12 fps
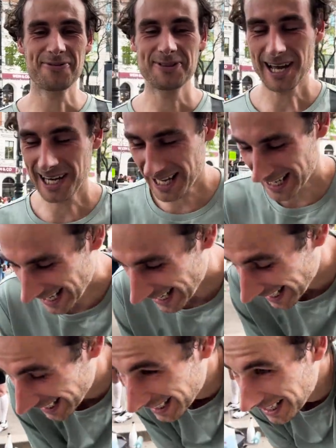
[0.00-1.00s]
I've done
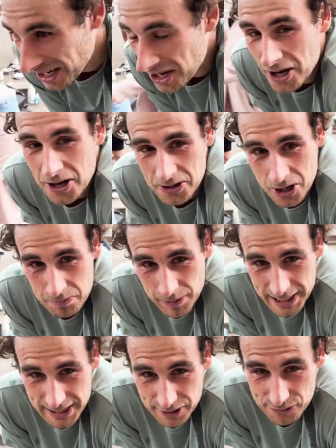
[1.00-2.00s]
it.
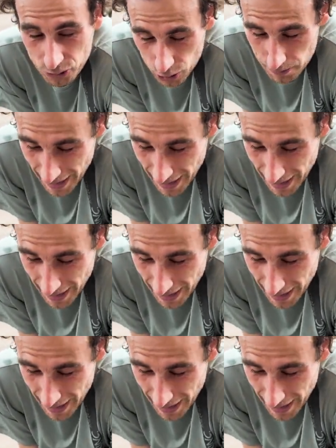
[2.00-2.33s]
Completed a full